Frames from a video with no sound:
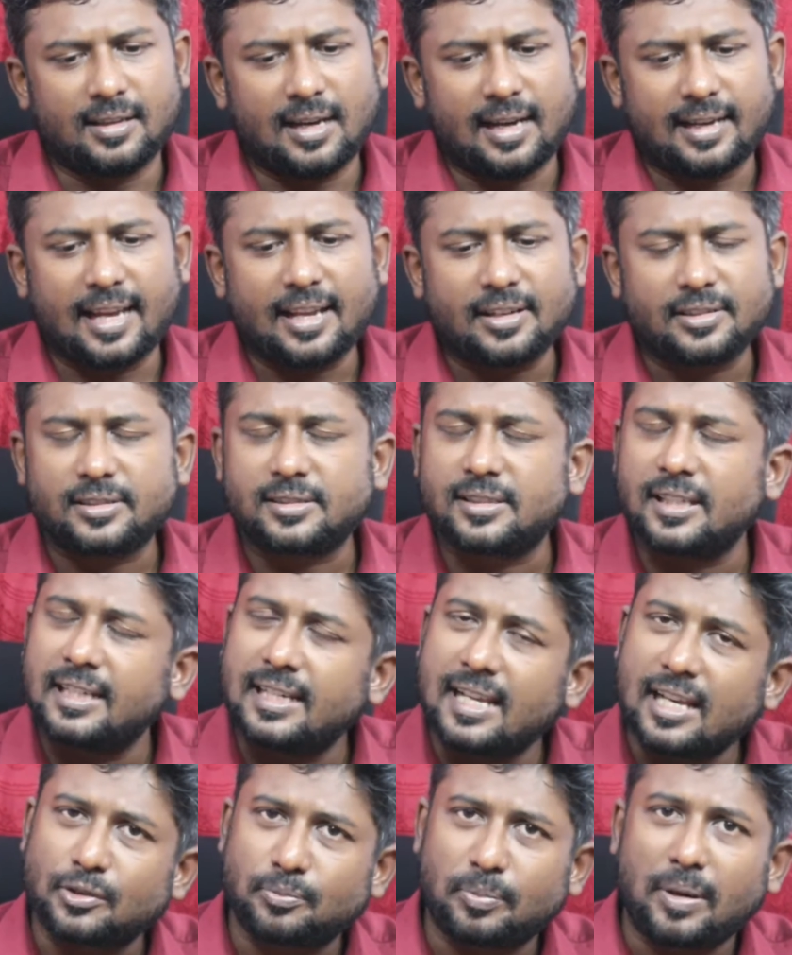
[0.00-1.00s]
against
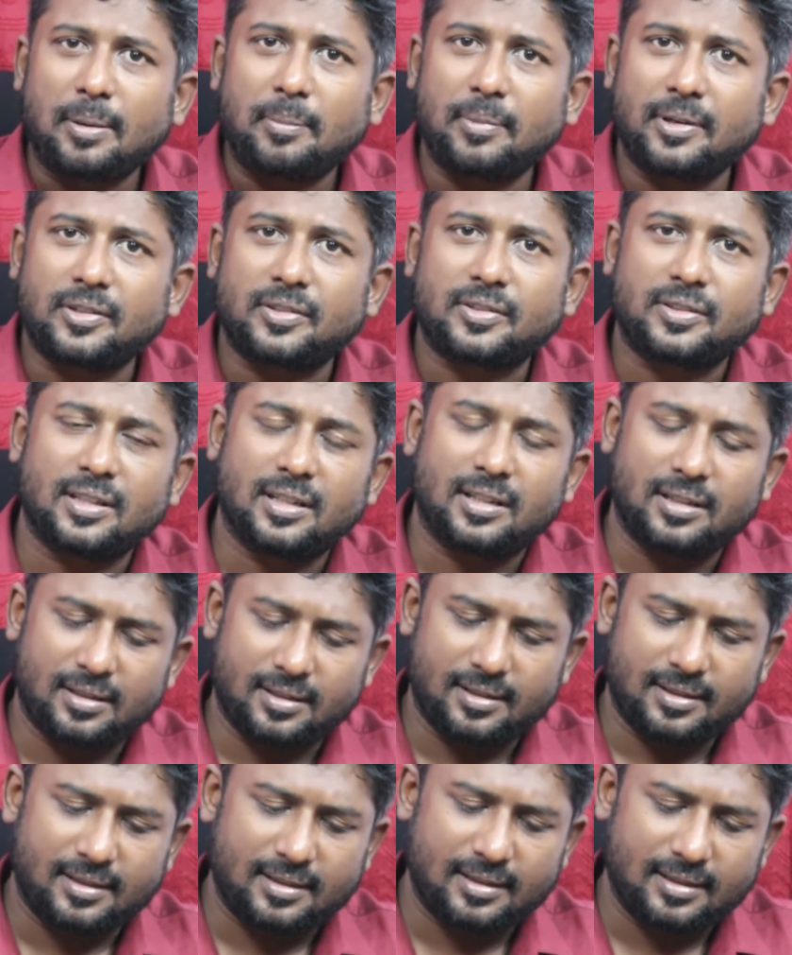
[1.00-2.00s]
India's Prime Minister
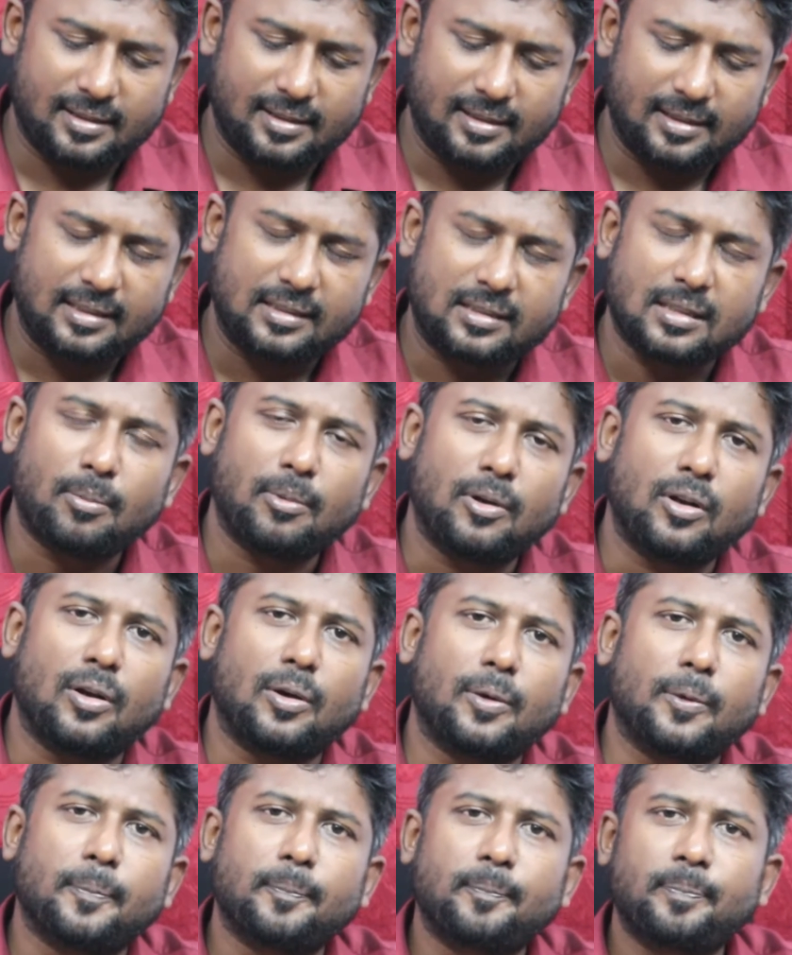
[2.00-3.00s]
in Tamil
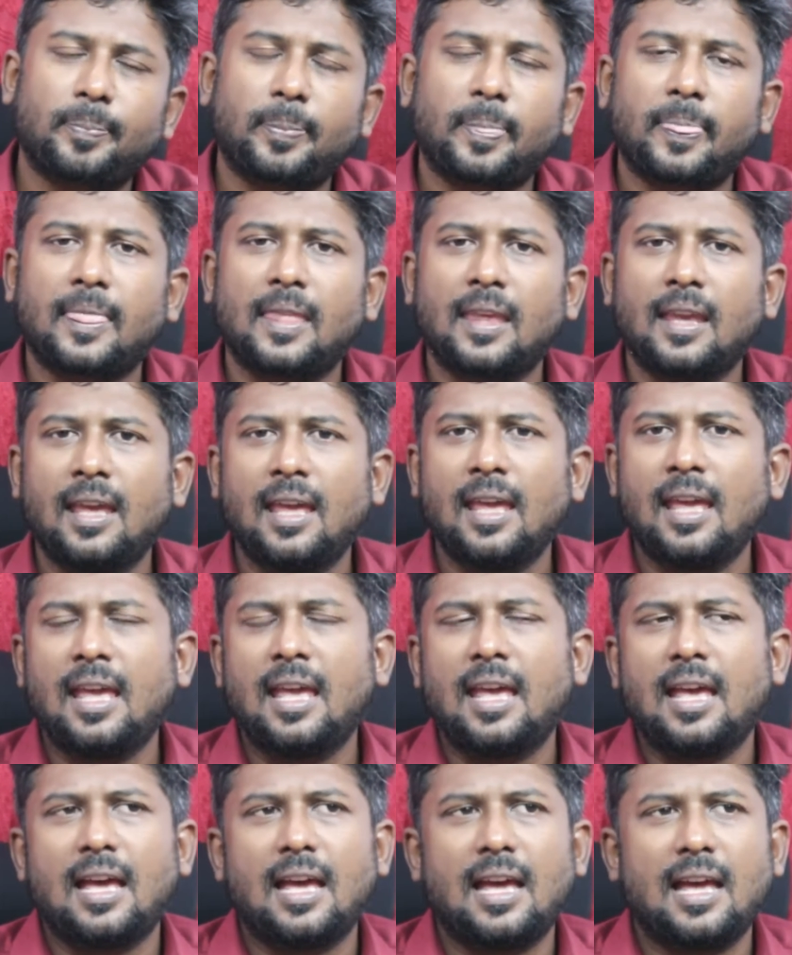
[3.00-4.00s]
Nadu?
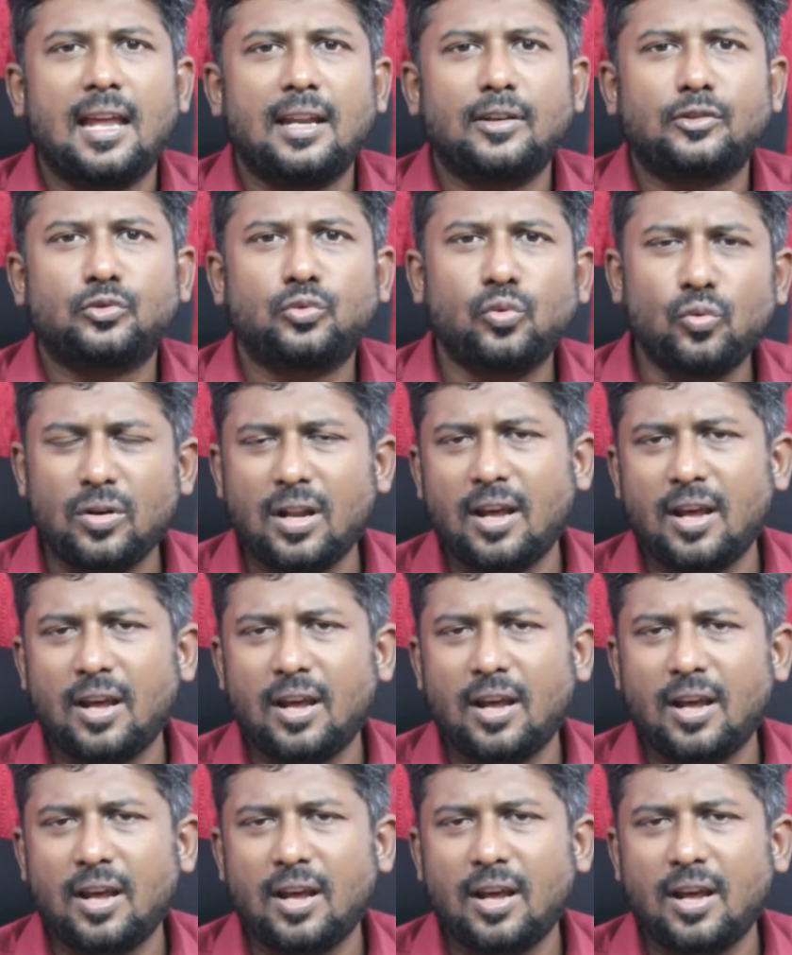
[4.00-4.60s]
And soon